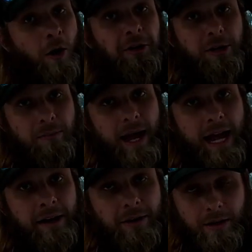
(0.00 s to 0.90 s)
on
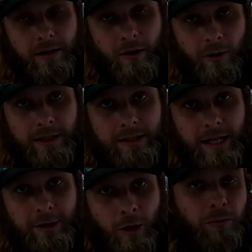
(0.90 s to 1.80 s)
demand. Or at
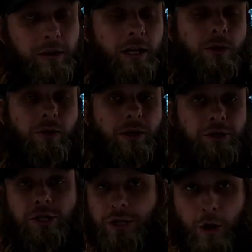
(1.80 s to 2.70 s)
least I don't think you
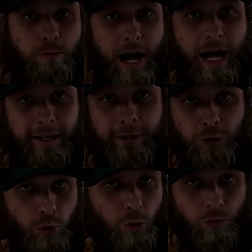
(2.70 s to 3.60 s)
can just go buy it in the
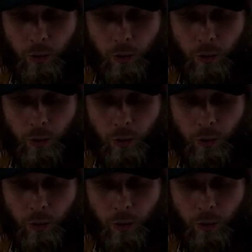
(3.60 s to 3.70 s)
store